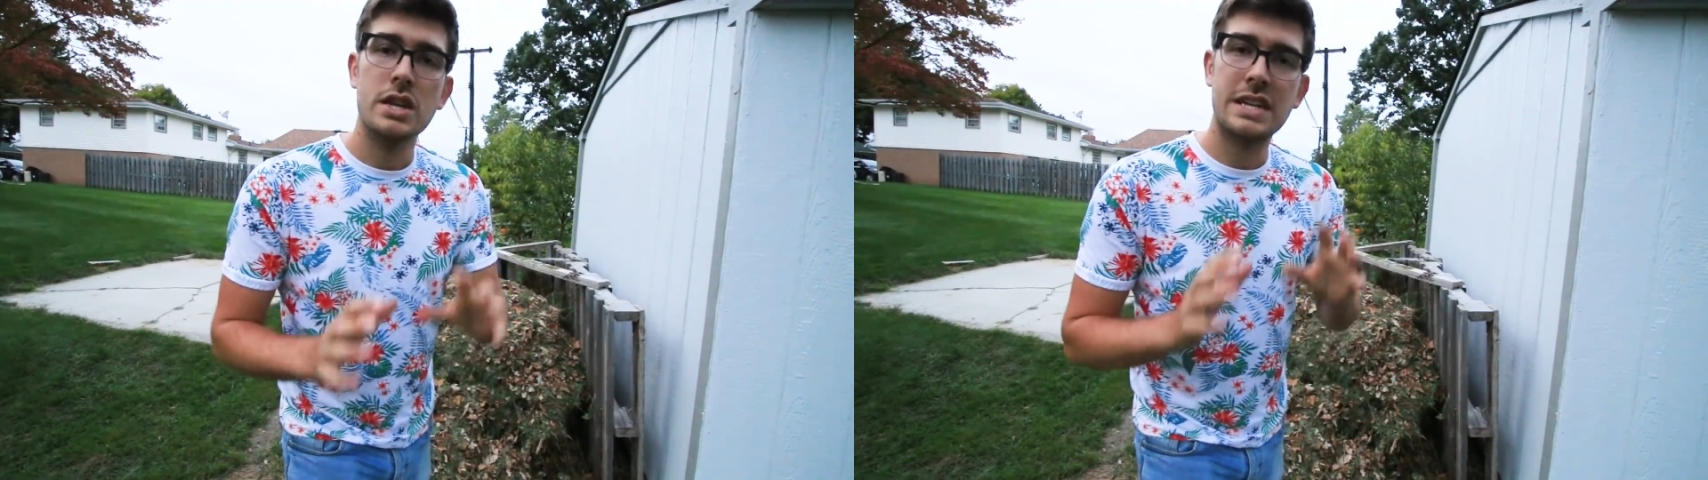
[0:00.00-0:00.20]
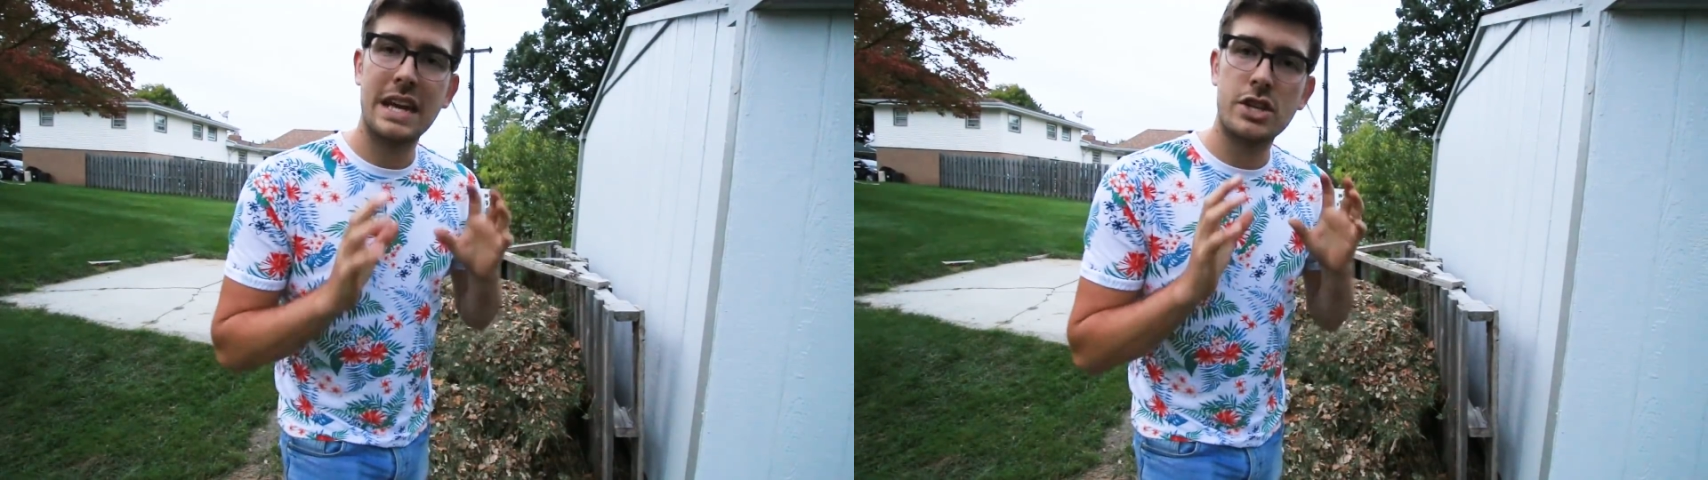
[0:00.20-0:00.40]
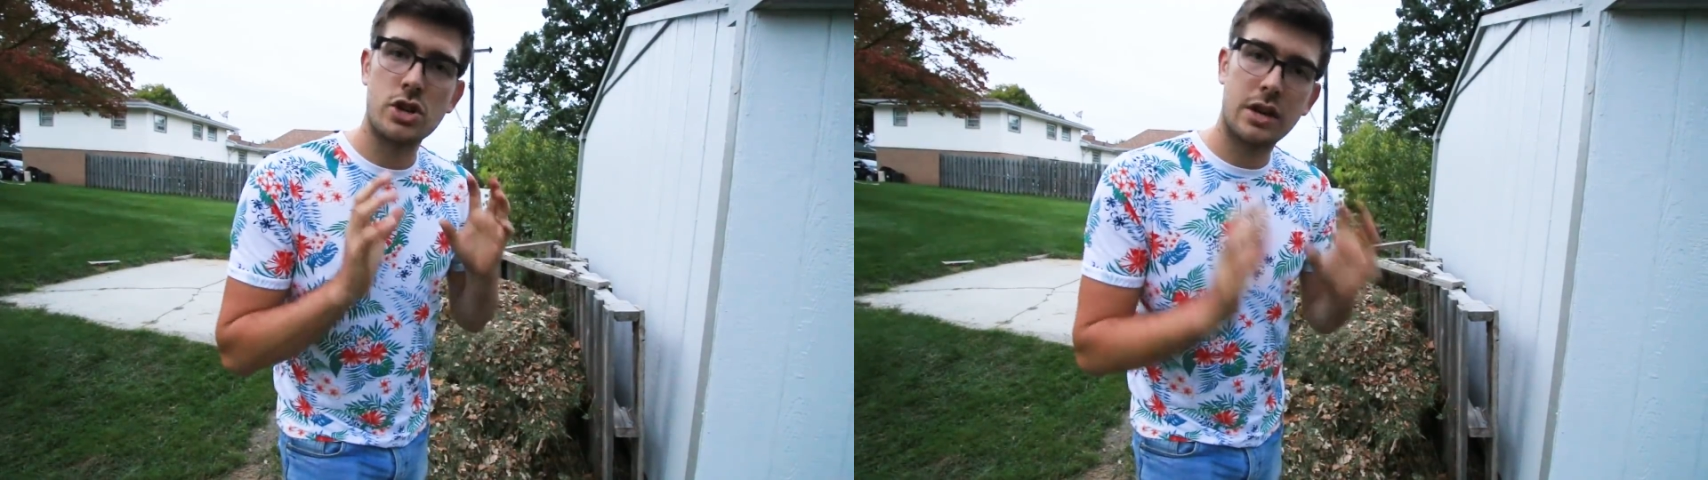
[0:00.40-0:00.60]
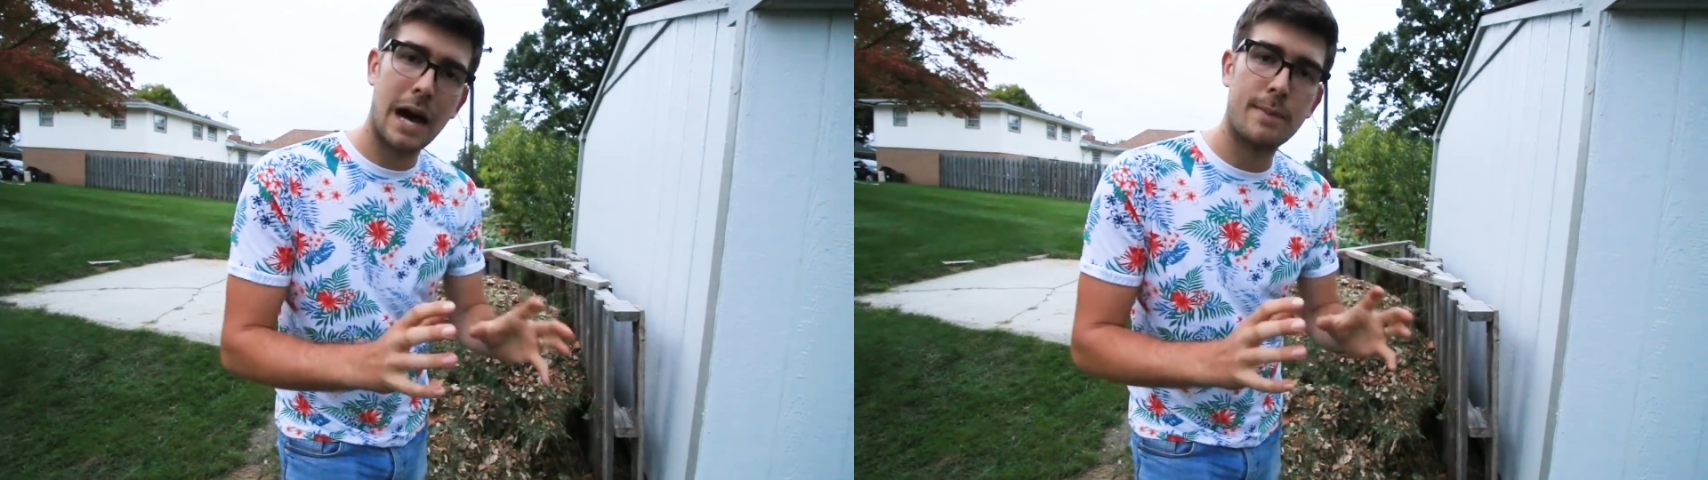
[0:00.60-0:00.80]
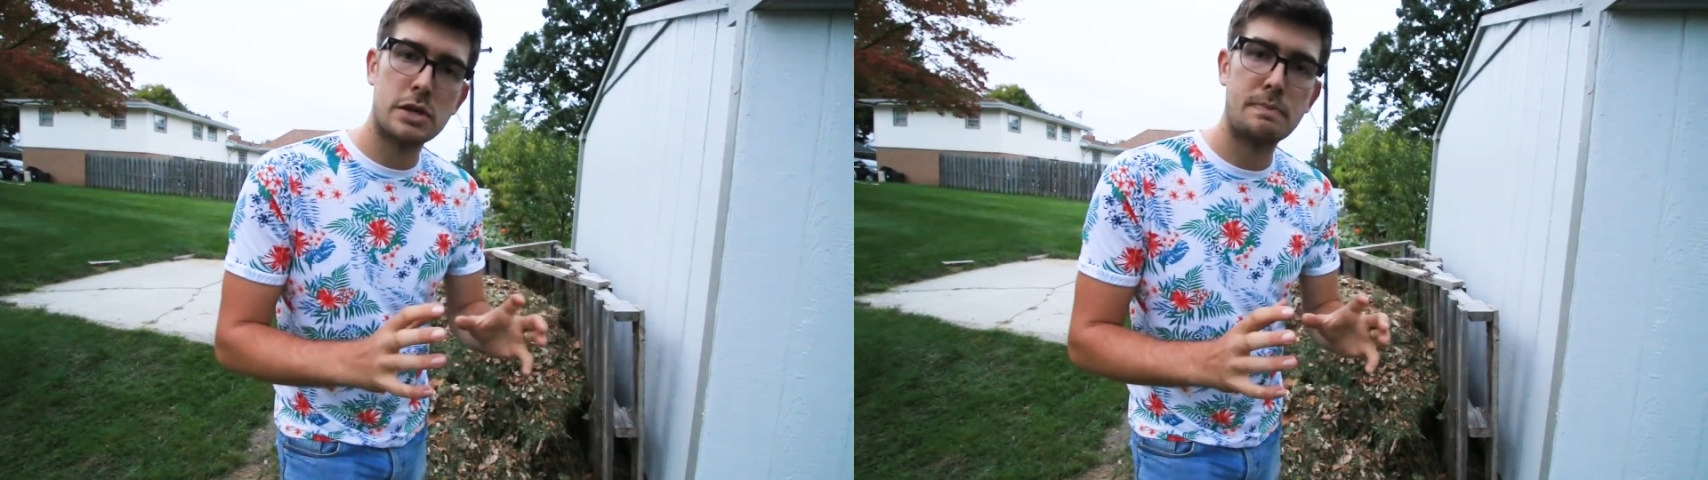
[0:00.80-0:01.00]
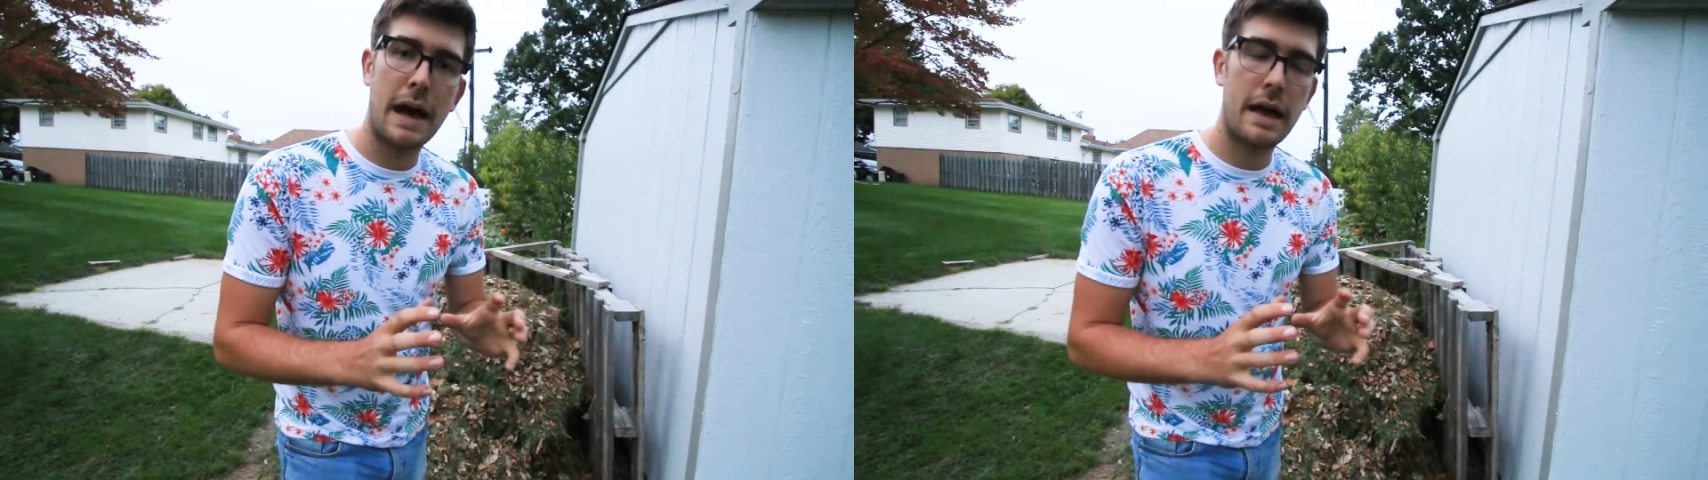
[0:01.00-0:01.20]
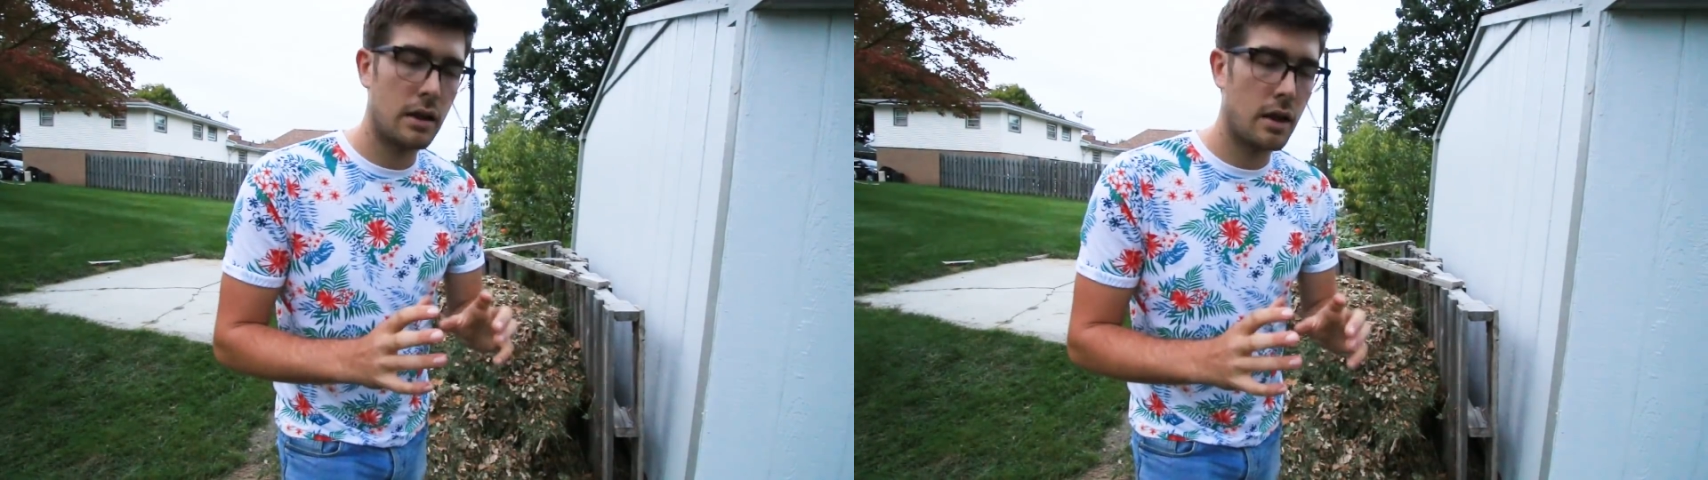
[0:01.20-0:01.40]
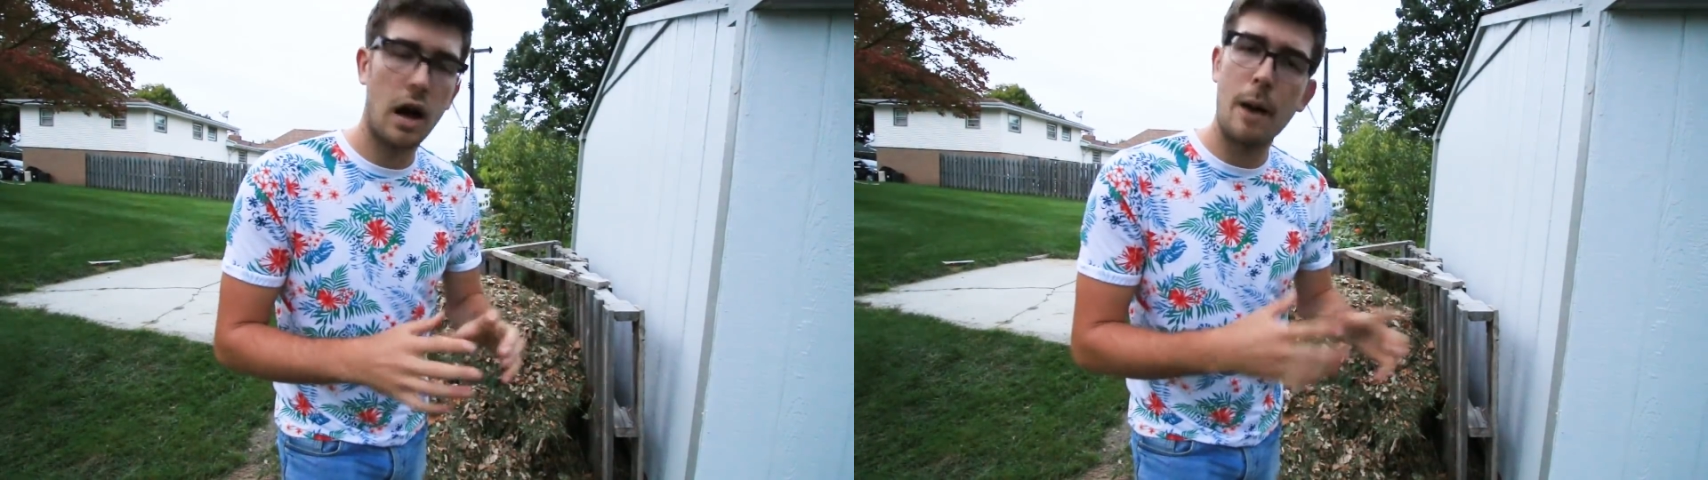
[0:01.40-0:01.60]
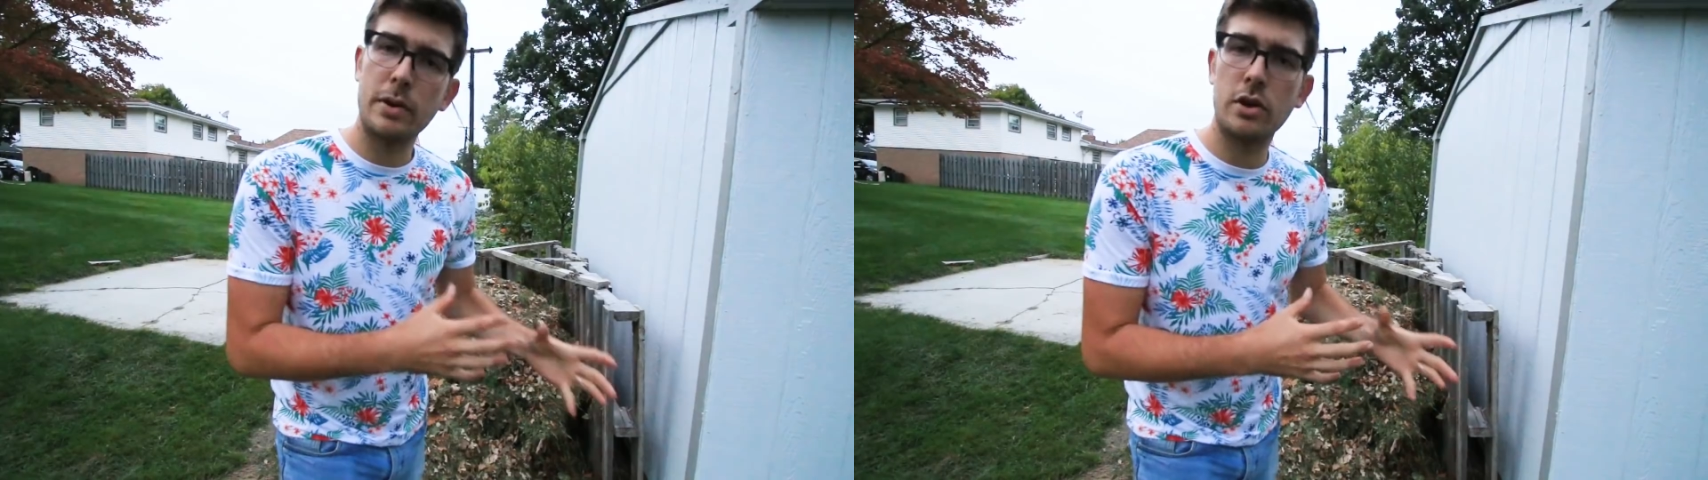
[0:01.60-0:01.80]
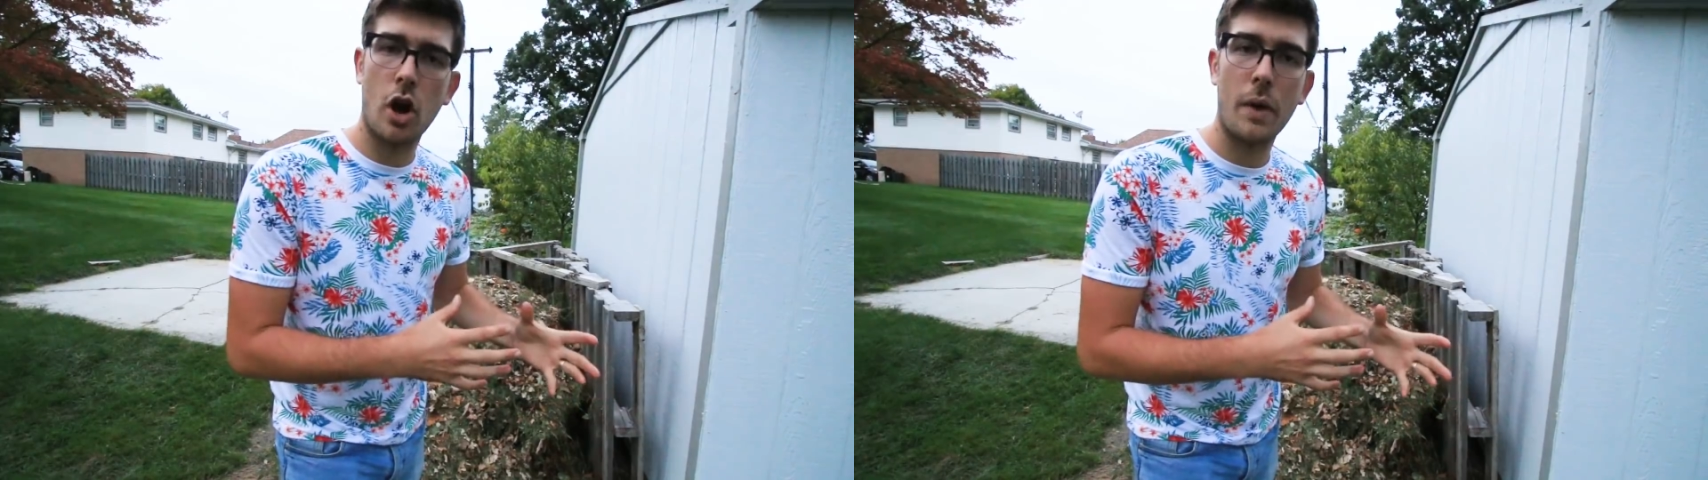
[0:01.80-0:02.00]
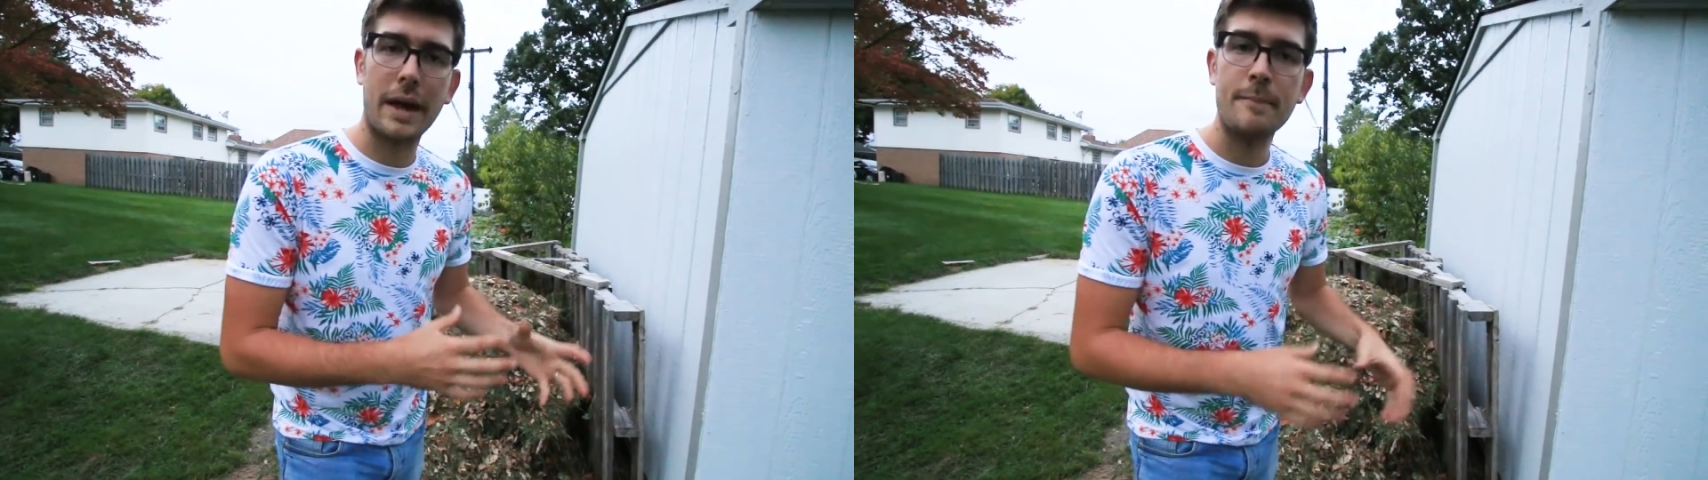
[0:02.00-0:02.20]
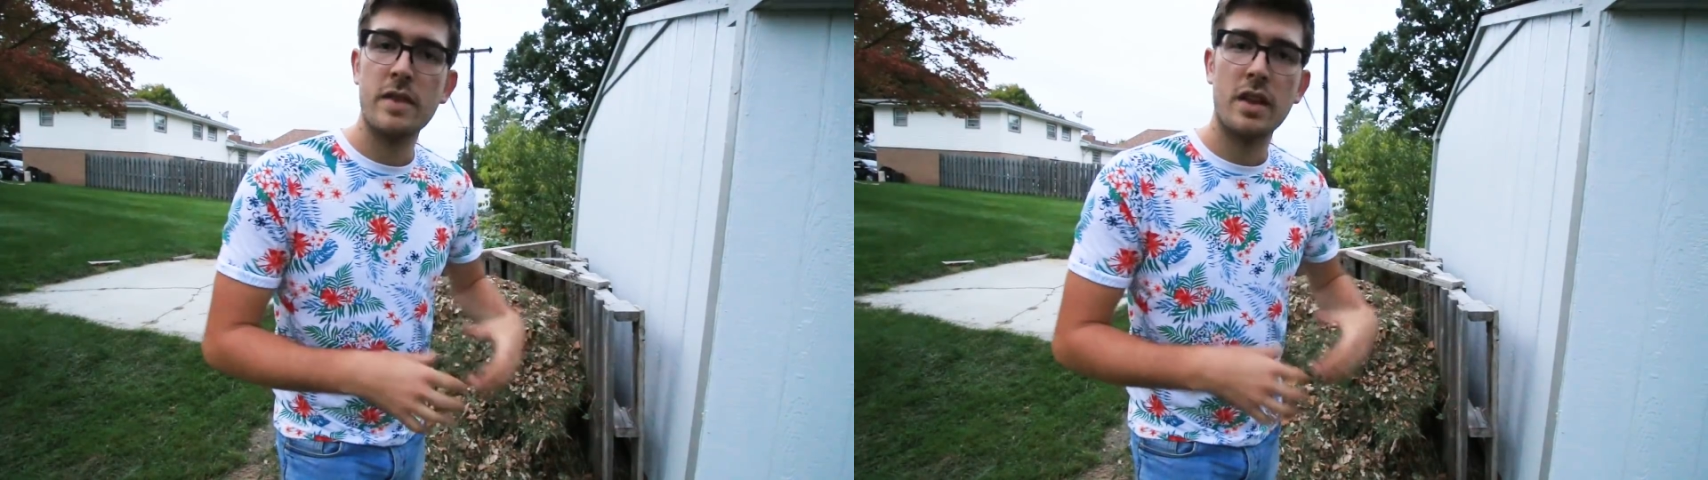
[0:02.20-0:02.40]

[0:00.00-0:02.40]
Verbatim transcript: to get your compost pile up and going,